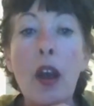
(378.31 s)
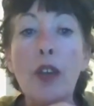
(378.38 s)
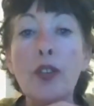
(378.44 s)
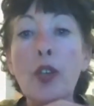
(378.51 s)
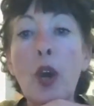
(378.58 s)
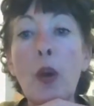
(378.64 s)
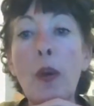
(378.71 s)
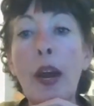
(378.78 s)

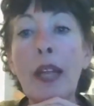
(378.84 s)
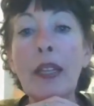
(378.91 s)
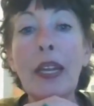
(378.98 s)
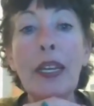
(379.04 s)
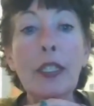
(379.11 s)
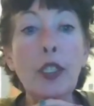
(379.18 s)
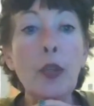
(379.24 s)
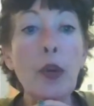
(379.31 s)
So I
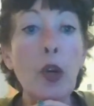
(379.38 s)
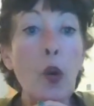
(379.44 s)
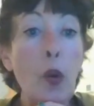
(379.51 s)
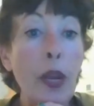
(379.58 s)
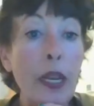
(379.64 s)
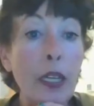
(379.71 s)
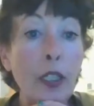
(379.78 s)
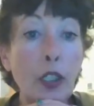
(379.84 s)
like to
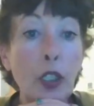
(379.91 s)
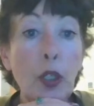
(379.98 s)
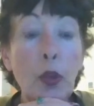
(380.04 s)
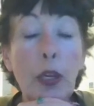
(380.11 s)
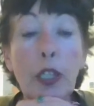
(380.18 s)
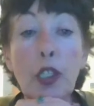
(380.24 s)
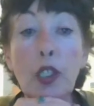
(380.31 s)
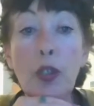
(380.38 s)
equate it to
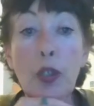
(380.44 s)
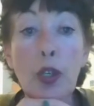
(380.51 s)
a two